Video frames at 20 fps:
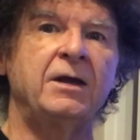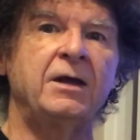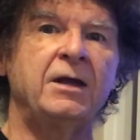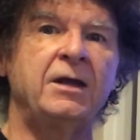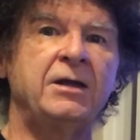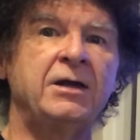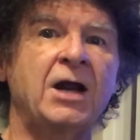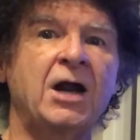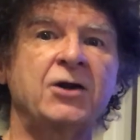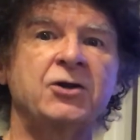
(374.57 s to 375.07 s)

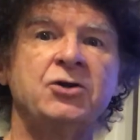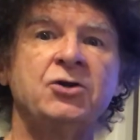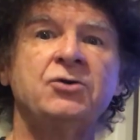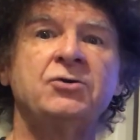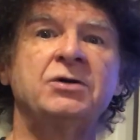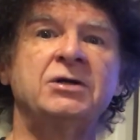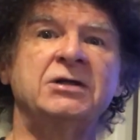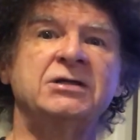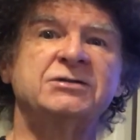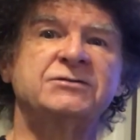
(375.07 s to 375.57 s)
In our
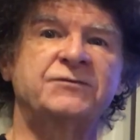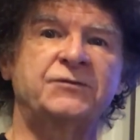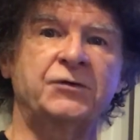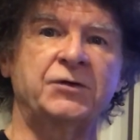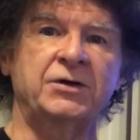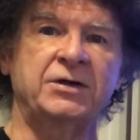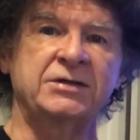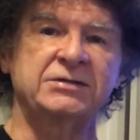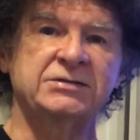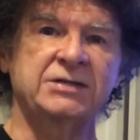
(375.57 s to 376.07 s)
units,
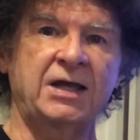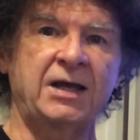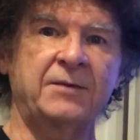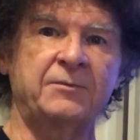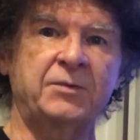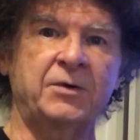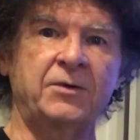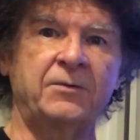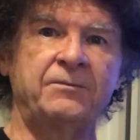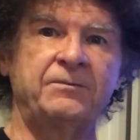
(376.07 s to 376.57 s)
for
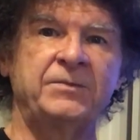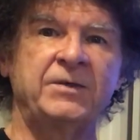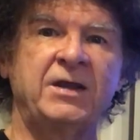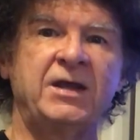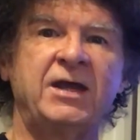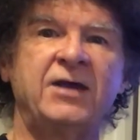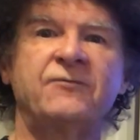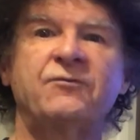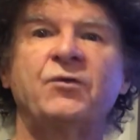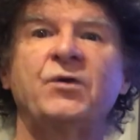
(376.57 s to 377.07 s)
example,
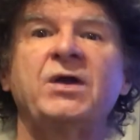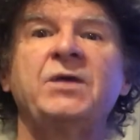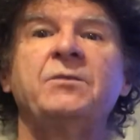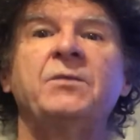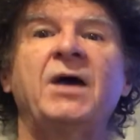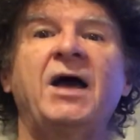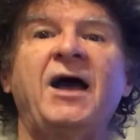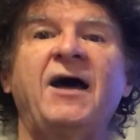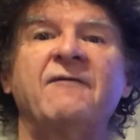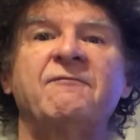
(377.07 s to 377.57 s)
if we
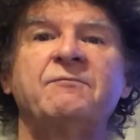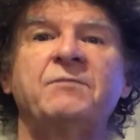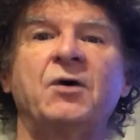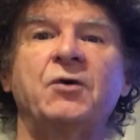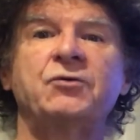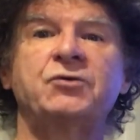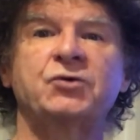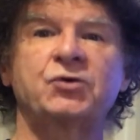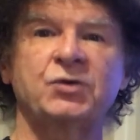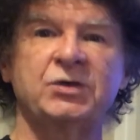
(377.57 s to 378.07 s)
have
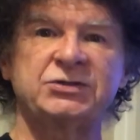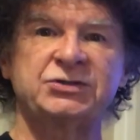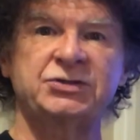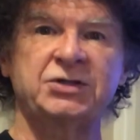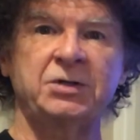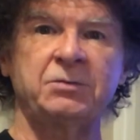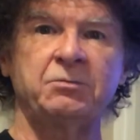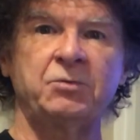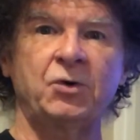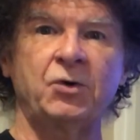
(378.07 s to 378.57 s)
both
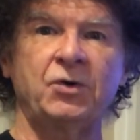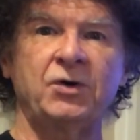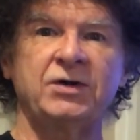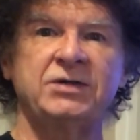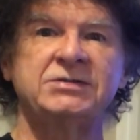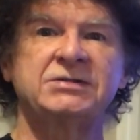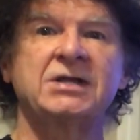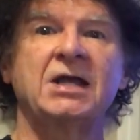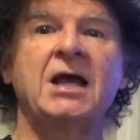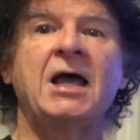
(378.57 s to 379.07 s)
Christian
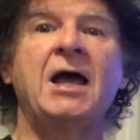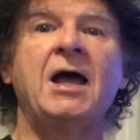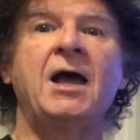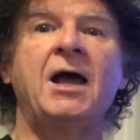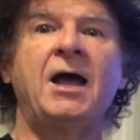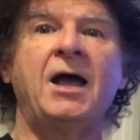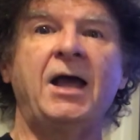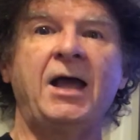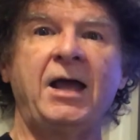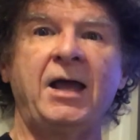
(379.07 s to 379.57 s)
boys
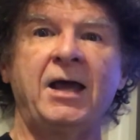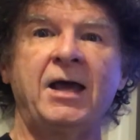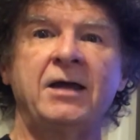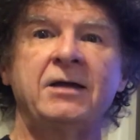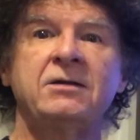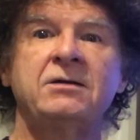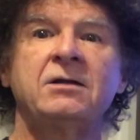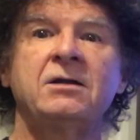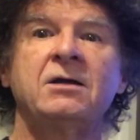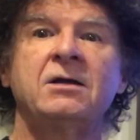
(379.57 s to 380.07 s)

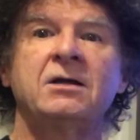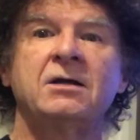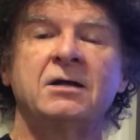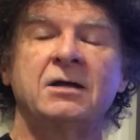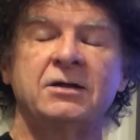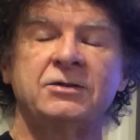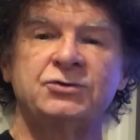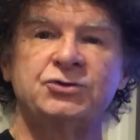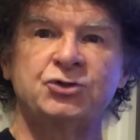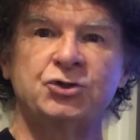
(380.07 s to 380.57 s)
and
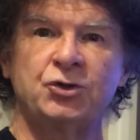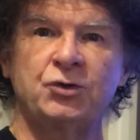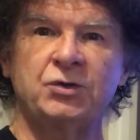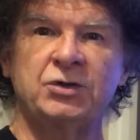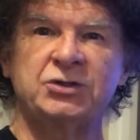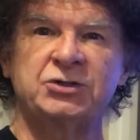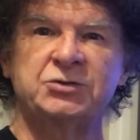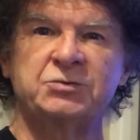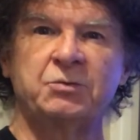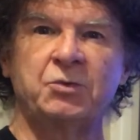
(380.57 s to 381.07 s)

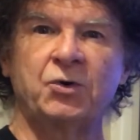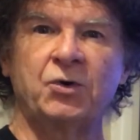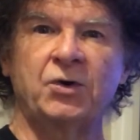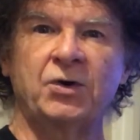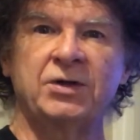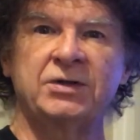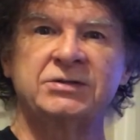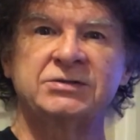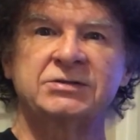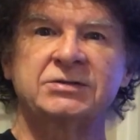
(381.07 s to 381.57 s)
Jewish
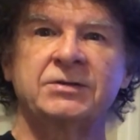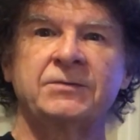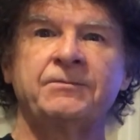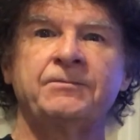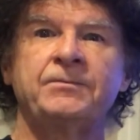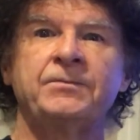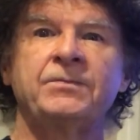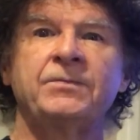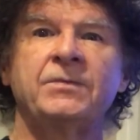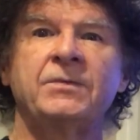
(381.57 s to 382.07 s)
boys,
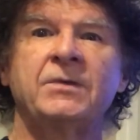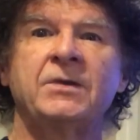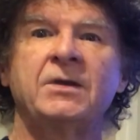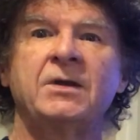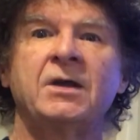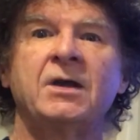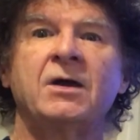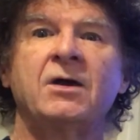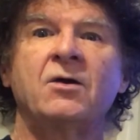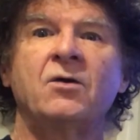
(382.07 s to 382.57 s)

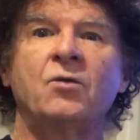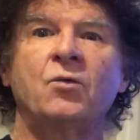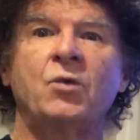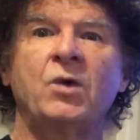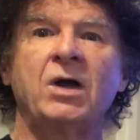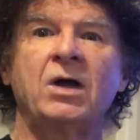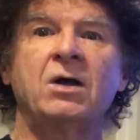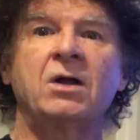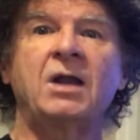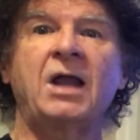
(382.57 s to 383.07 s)

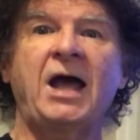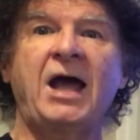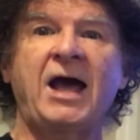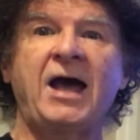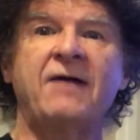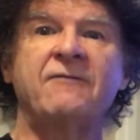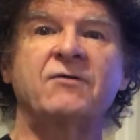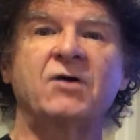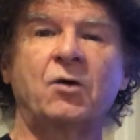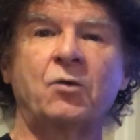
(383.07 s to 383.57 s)
we'll
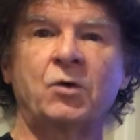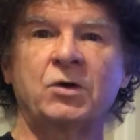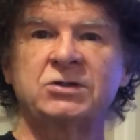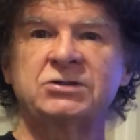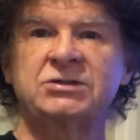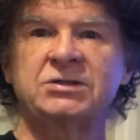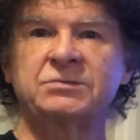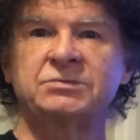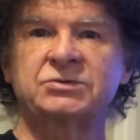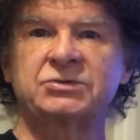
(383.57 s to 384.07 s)
have a
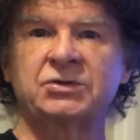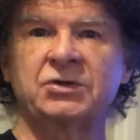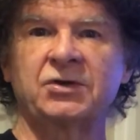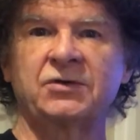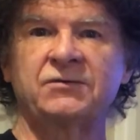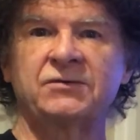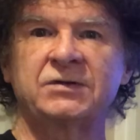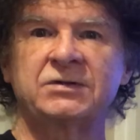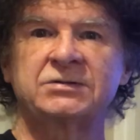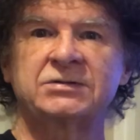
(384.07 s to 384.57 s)
worship
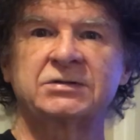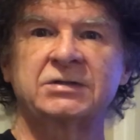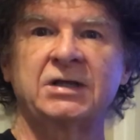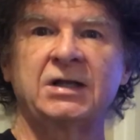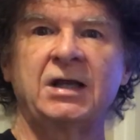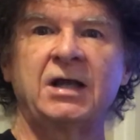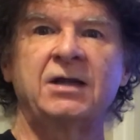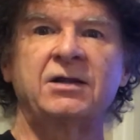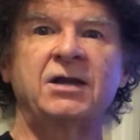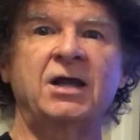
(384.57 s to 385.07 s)
service
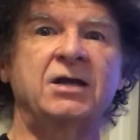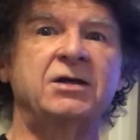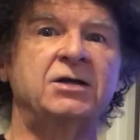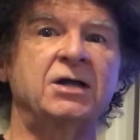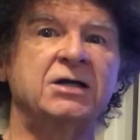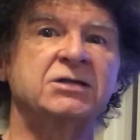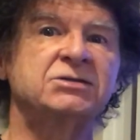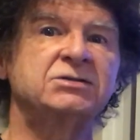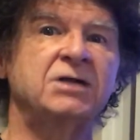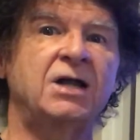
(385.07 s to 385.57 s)
that
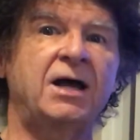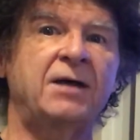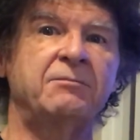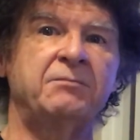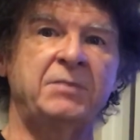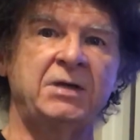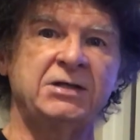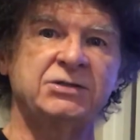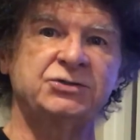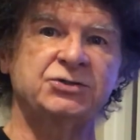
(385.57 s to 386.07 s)
does not
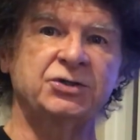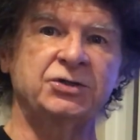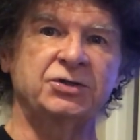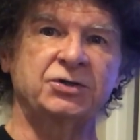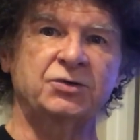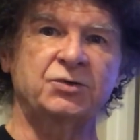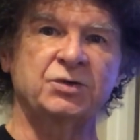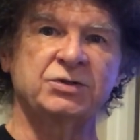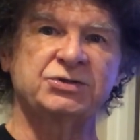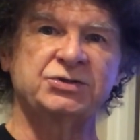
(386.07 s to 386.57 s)

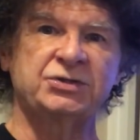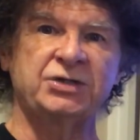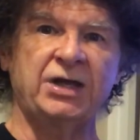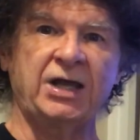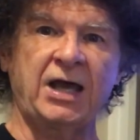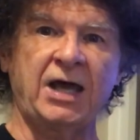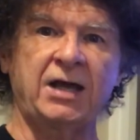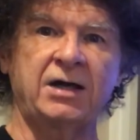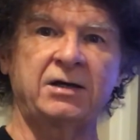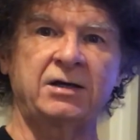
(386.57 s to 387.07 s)
mention
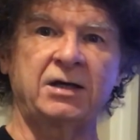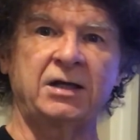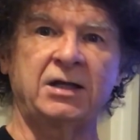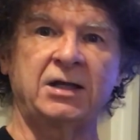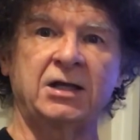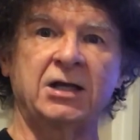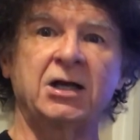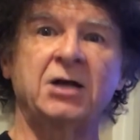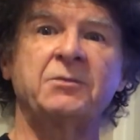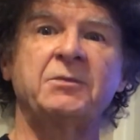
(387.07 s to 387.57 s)
Christianity.
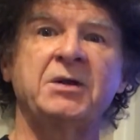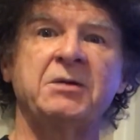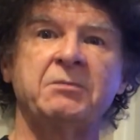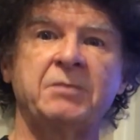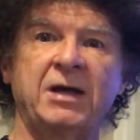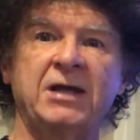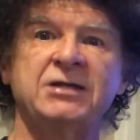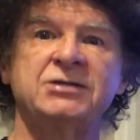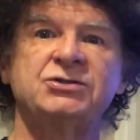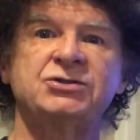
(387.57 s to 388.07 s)
It'll be
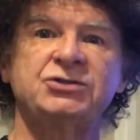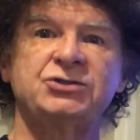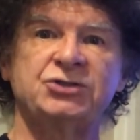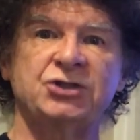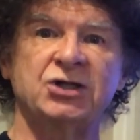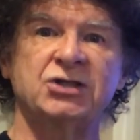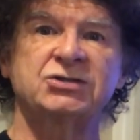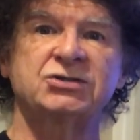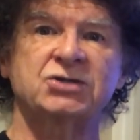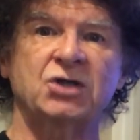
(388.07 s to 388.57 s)
based
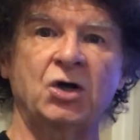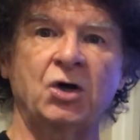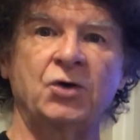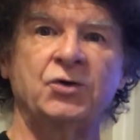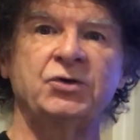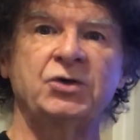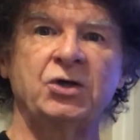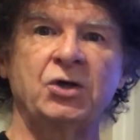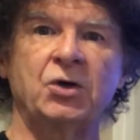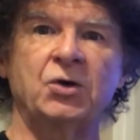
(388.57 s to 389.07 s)
just
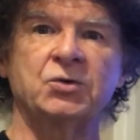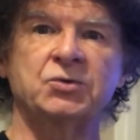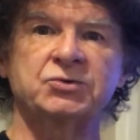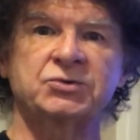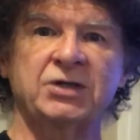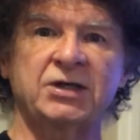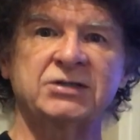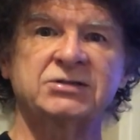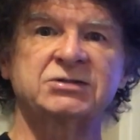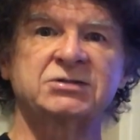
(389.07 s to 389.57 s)
on the Old
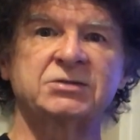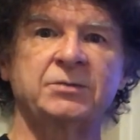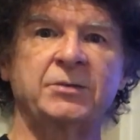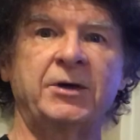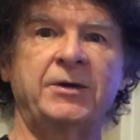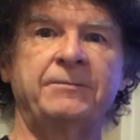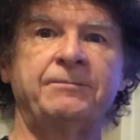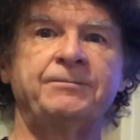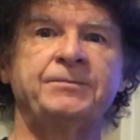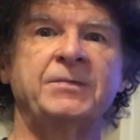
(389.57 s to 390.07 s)
Testament.